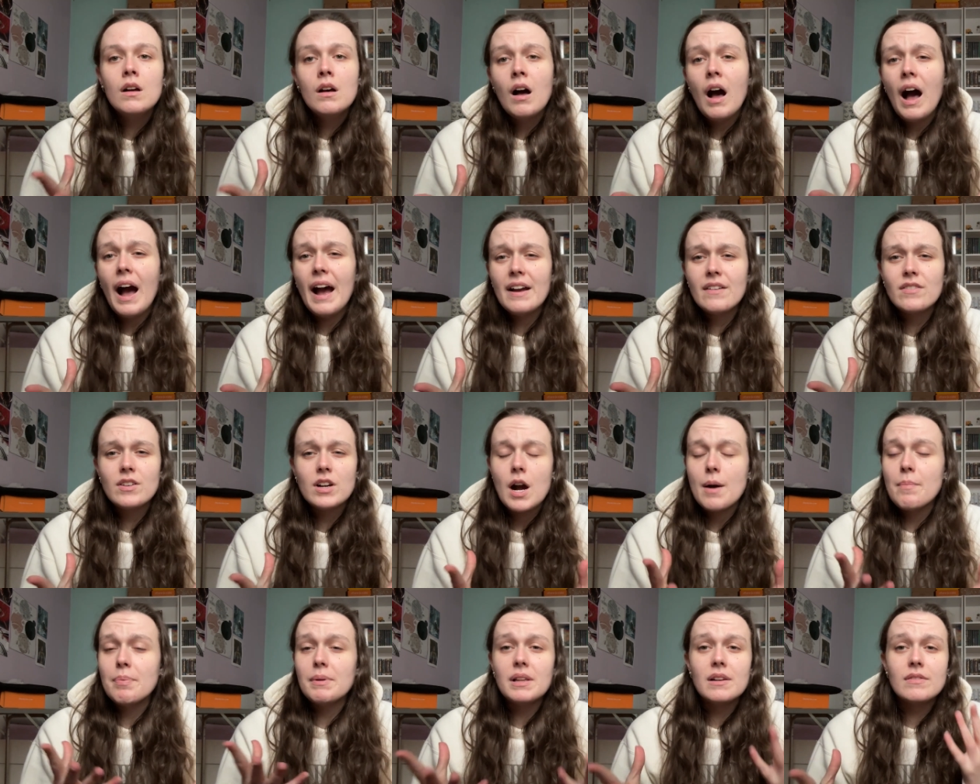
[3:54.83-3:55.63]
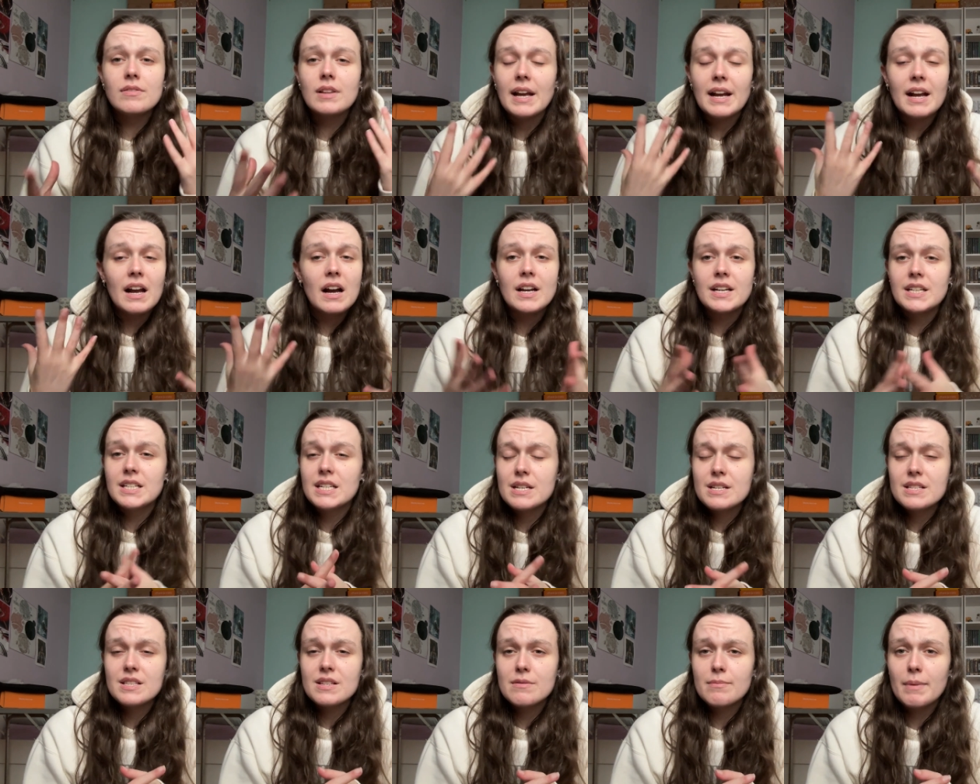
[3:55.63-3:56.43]
I have a couple of like
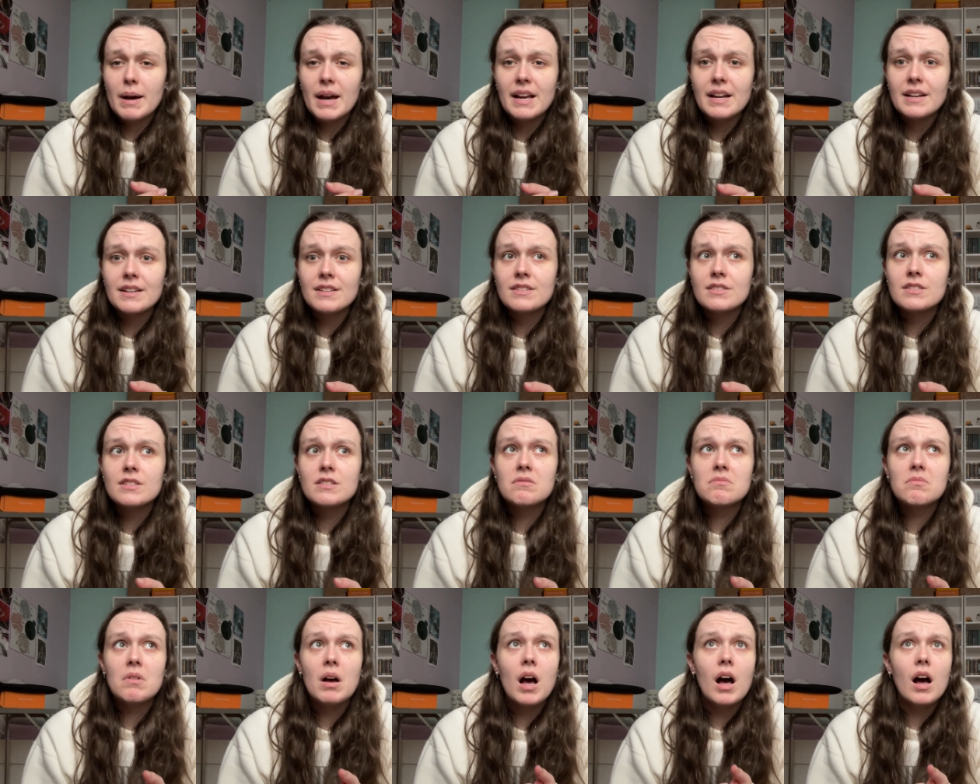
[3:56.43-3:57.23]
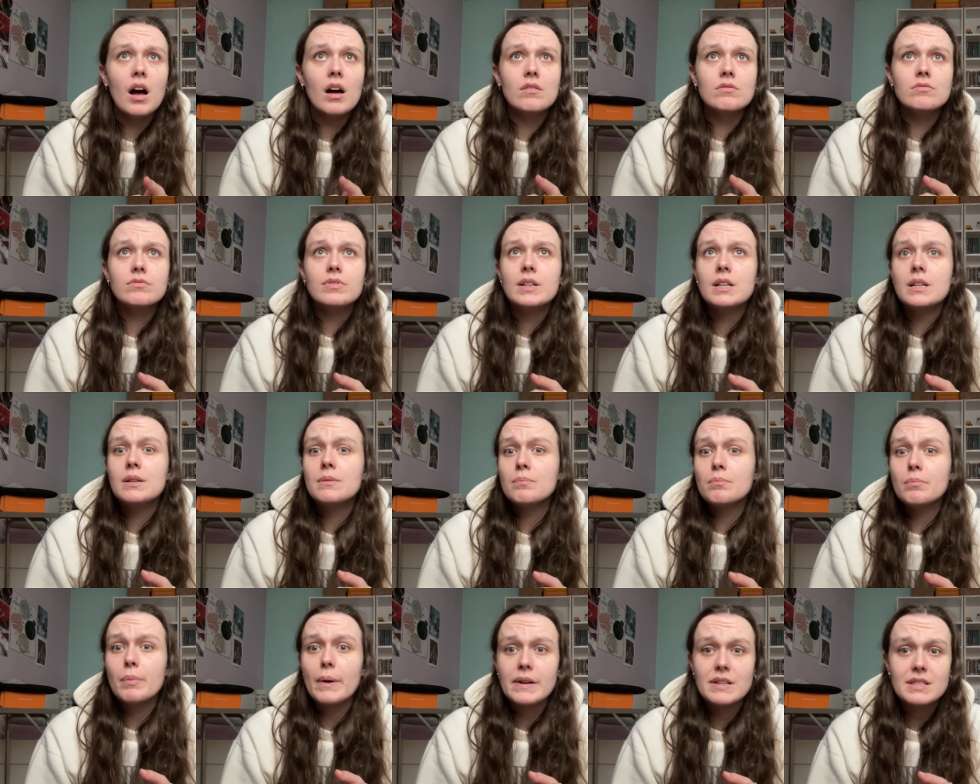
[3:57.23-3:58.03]
ideas in mind of
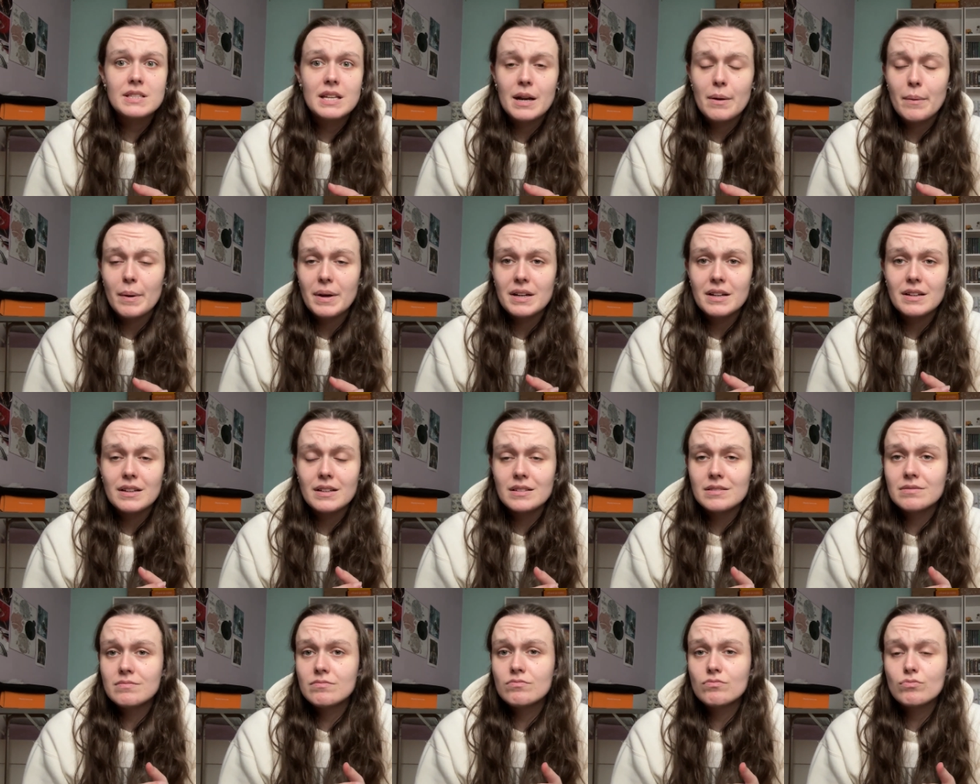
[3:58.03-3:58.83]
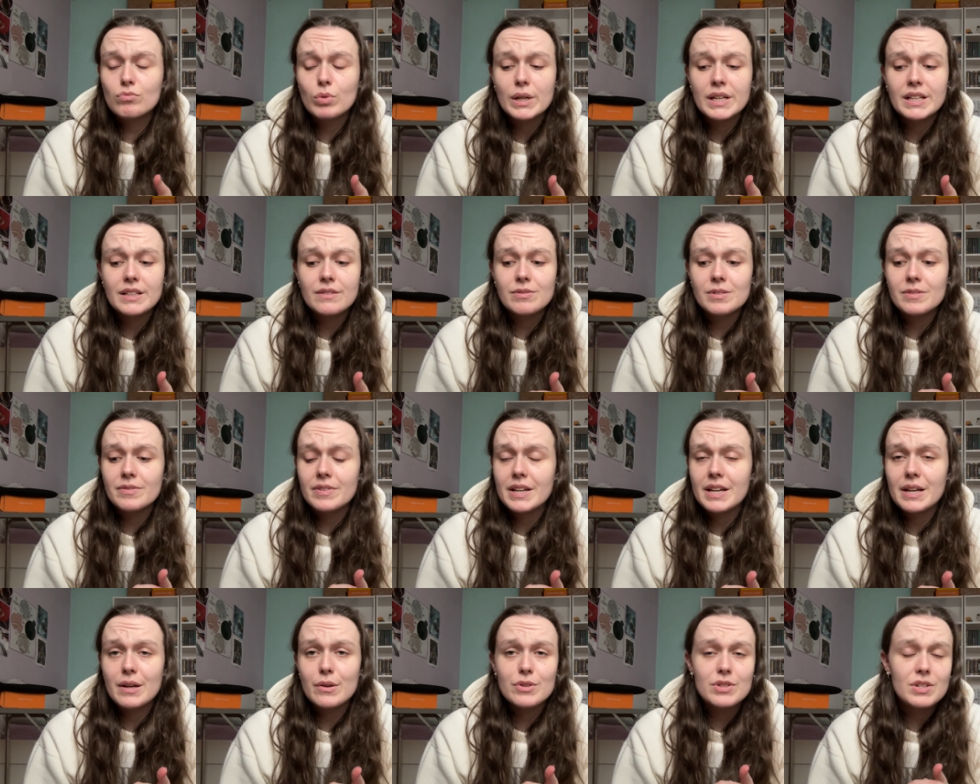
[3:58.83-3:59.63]
books that I want to breed for
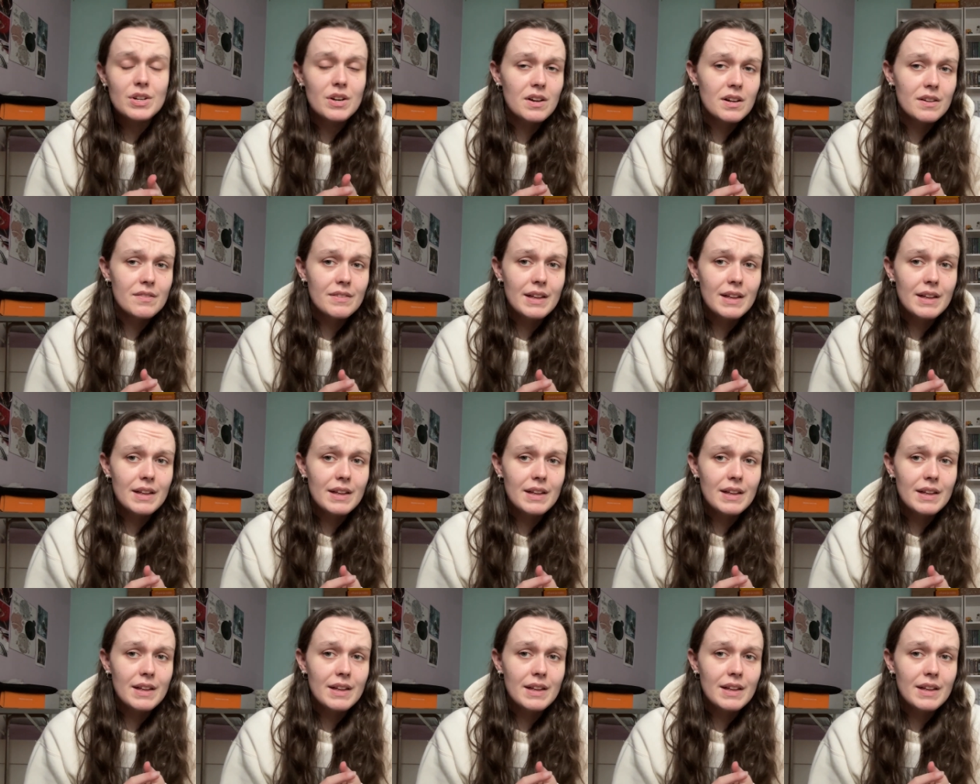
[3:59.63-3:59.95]
videos and all of